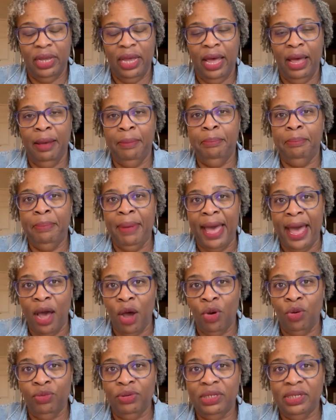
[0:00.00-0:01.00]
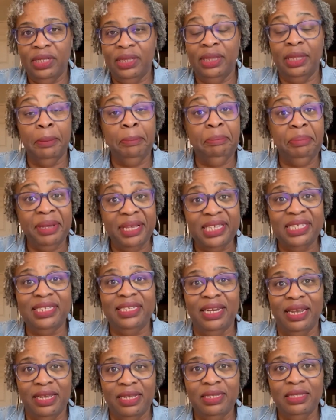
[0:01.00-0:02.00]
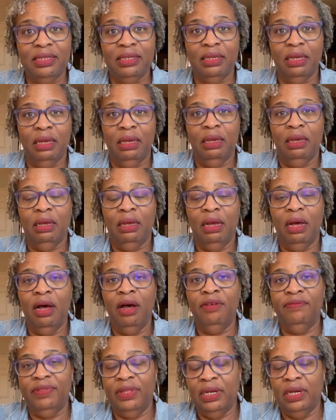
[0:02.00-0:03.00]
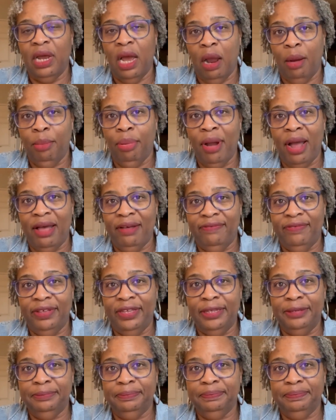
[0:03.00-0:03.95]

about the business of the nonprofit,